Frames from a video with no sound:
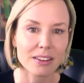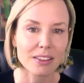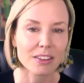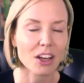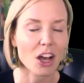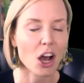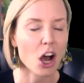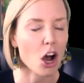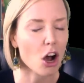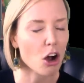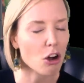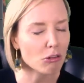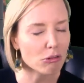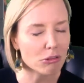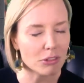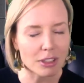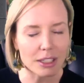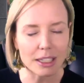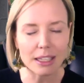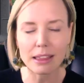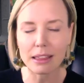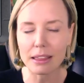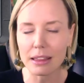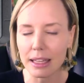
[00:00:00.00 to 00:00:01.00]
The
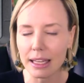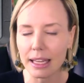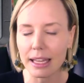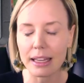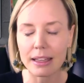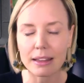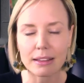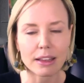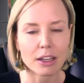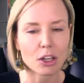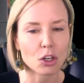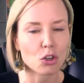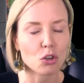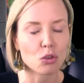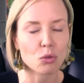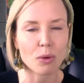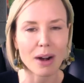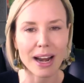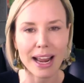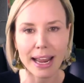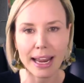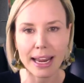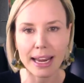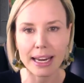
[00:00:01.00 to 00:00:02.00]
only thing that a
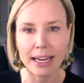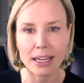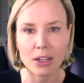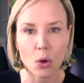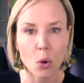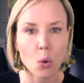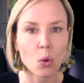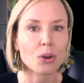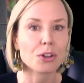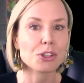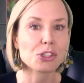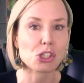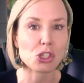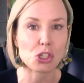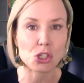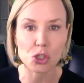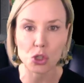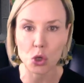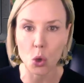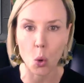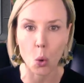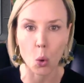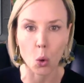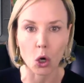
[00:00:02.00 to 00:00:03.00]
grade or a
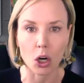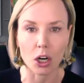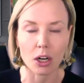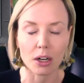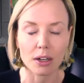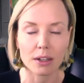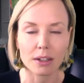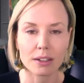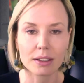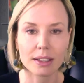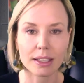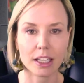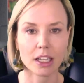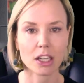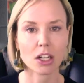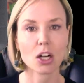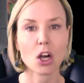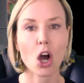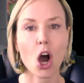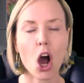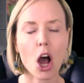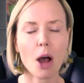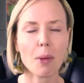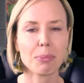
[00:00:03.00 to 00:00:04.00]
score can
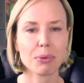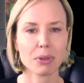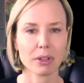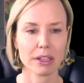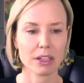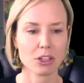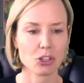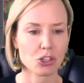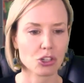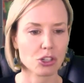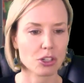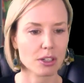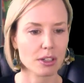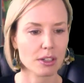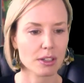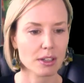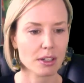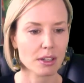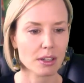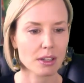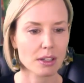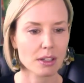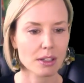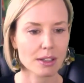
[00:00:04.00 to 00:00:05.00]
accomplish
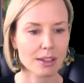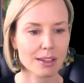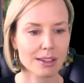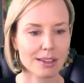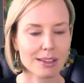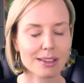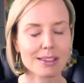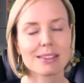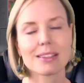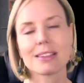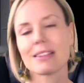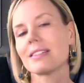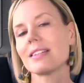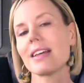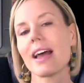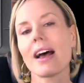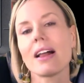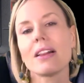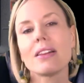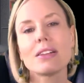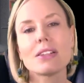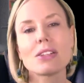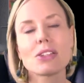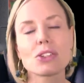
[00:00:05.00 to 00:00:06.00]
is to
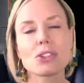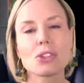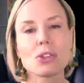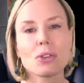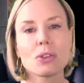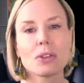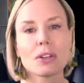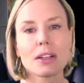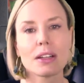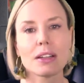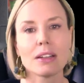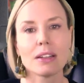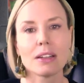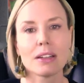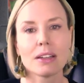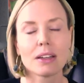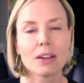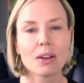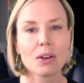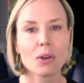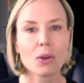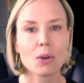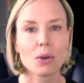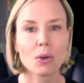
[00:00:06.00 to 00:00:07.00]
tell a student
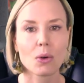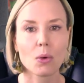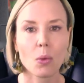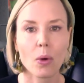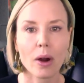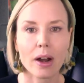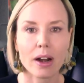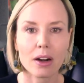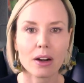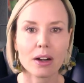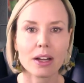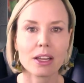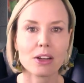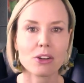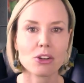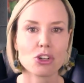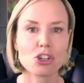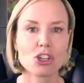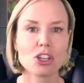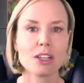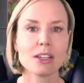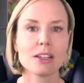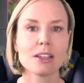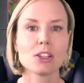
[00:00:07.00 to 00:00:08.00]
where he or
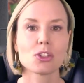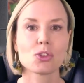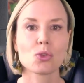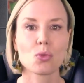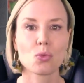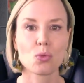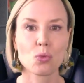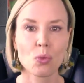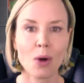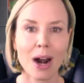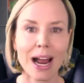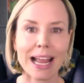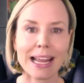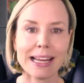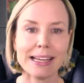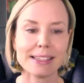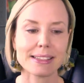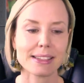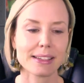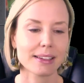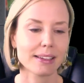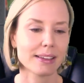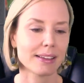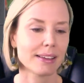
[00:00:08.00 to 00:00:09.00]
she is
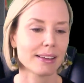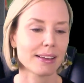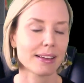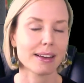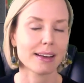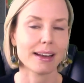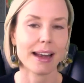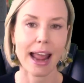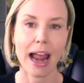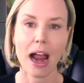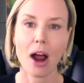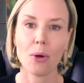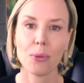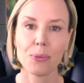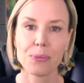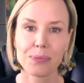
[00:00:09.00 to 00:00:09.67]
right now.